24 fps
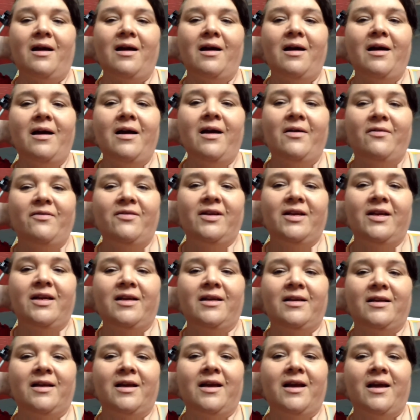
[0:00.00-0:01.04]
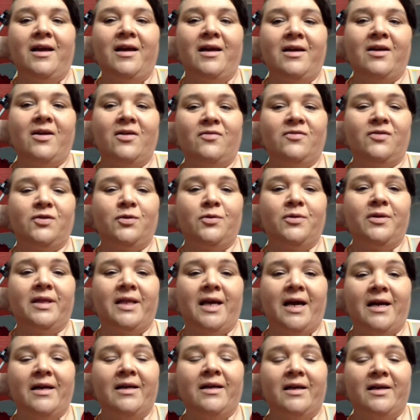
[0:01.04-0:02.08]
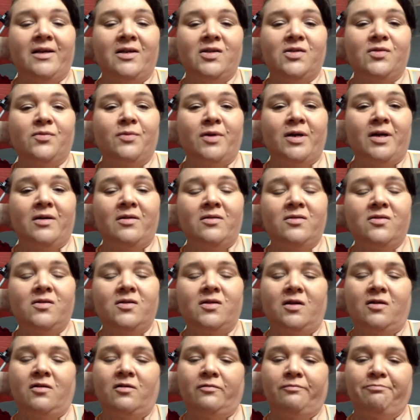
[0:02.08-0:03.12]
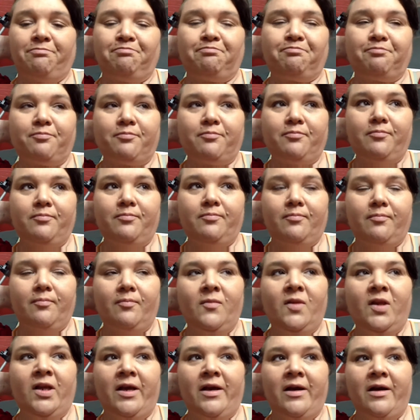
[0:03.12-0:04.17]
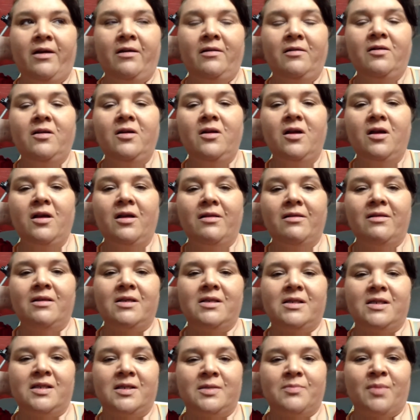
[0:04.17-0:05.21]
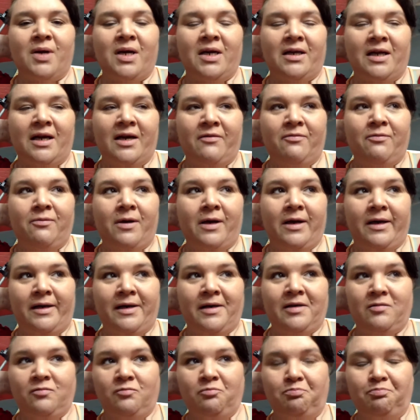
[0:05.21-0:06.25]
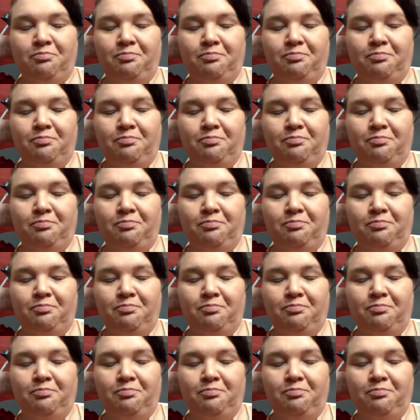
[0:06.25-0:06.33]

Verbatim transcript: I have to get in the hang of doing that again as well. So, yeah, this is my life right now.